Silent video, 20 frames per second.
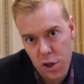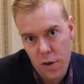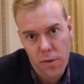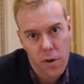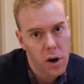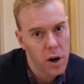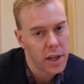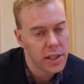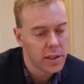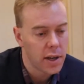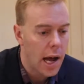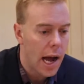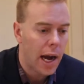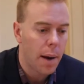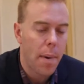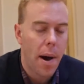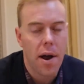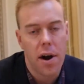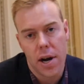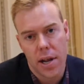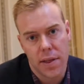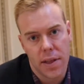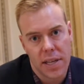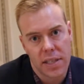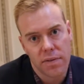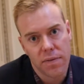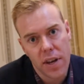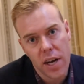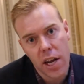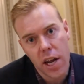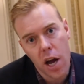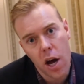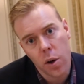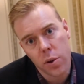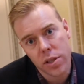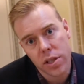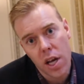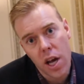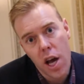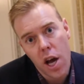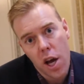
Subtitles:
You've heard us talk about it in these videos.